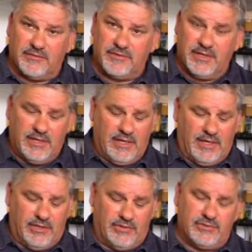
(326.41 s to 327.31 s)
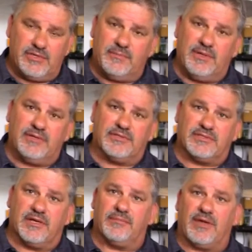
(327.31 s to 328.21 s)
it usually means that
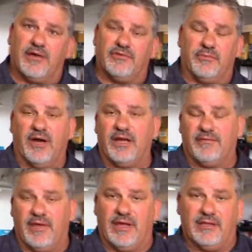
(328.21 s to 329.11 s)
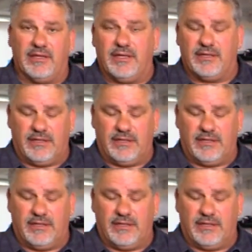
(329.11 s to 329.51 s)
sometimes you might have a head leak.